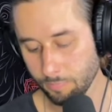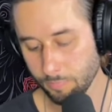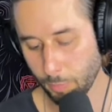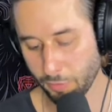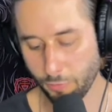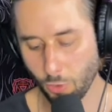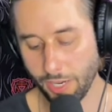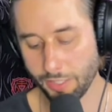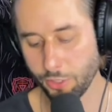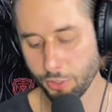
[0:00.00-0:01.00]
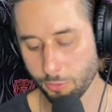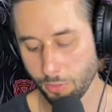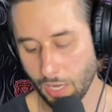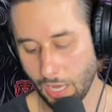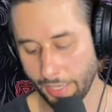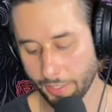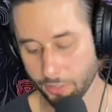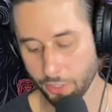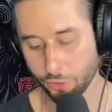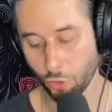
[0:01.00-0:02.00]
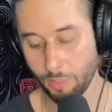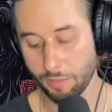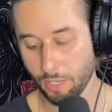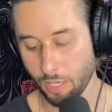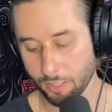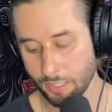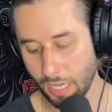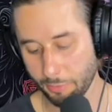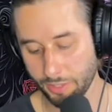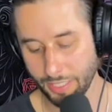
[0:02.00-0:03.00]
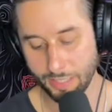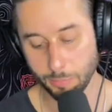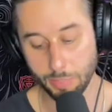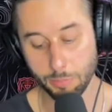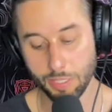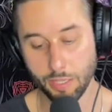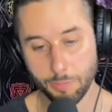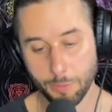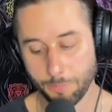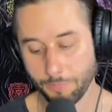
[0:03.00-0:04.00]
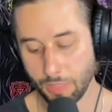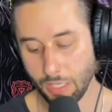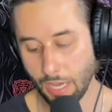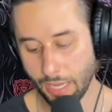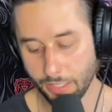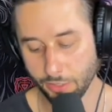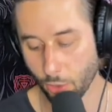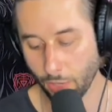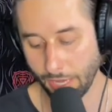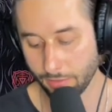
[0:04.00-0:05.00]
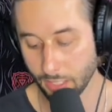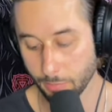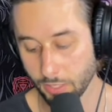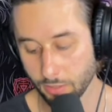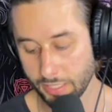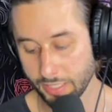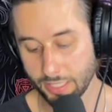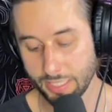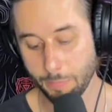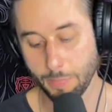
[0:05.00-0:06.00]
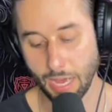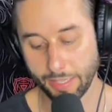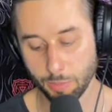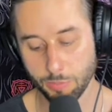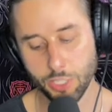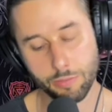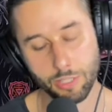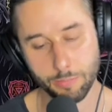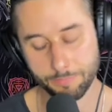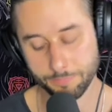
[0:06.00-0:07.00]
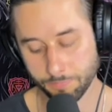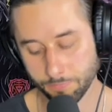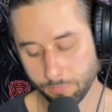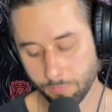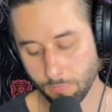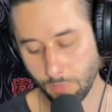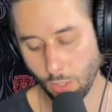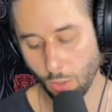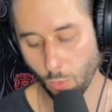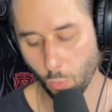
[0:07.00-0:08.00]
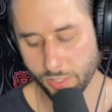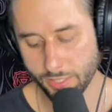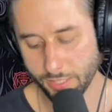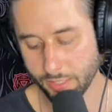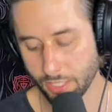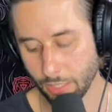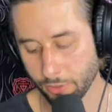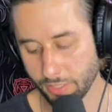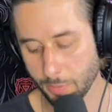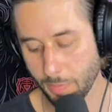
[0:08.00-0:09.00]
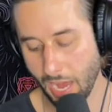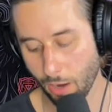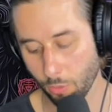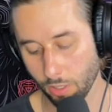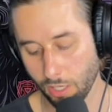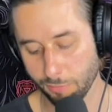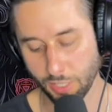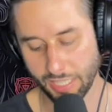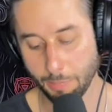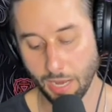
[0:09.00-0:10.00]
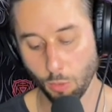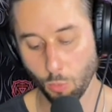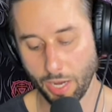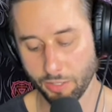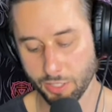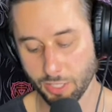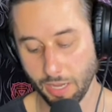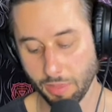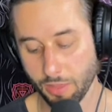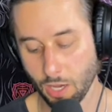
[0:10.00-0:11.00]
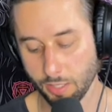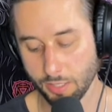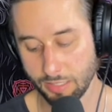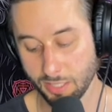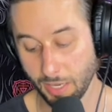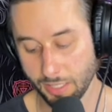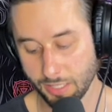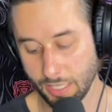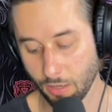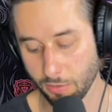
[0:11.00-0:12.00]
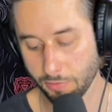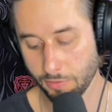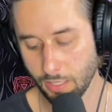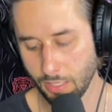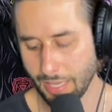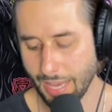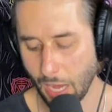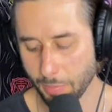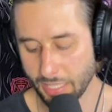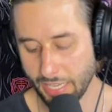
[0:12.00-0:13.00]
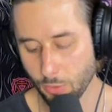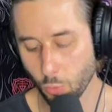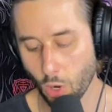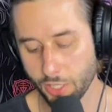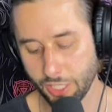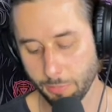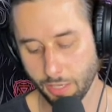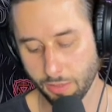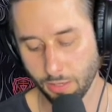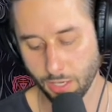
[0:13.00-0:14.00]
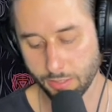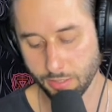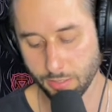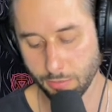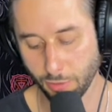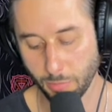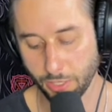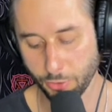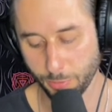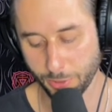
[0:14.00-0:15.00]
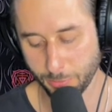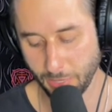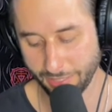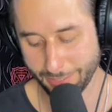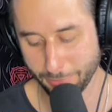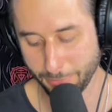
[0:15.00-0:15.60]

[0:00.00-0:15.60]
before I knew I could control my thoughts, I would let them beat me up. I didn't know I had the ability to step back and observe them. Once I discovered this power of bringing my awareness to my thoughts and to myself, I began watching my thoughts from another perspective.